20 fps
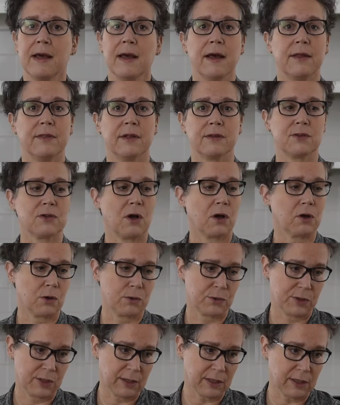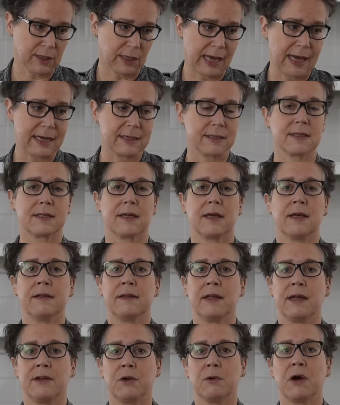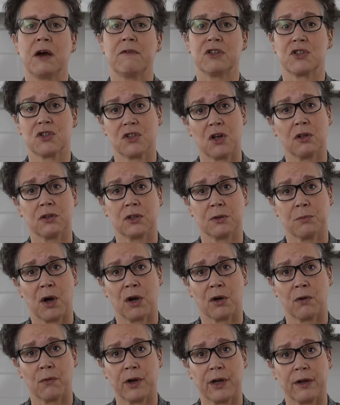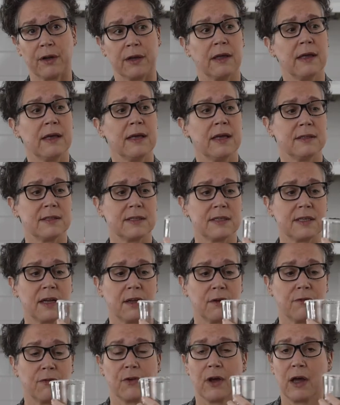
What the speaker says: And the salt goes in the glass and then you have a salty margarita instead of